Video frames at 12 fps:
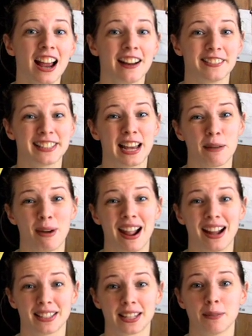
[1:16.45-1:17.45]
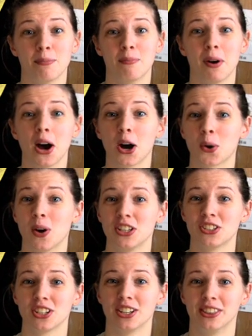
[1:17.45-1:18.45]
every time I ask him a
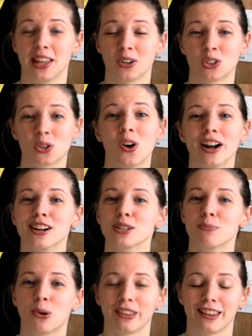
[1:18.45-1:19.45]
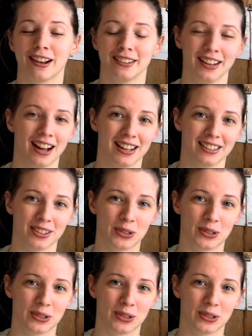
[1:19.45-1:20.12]
question that requires more than a nod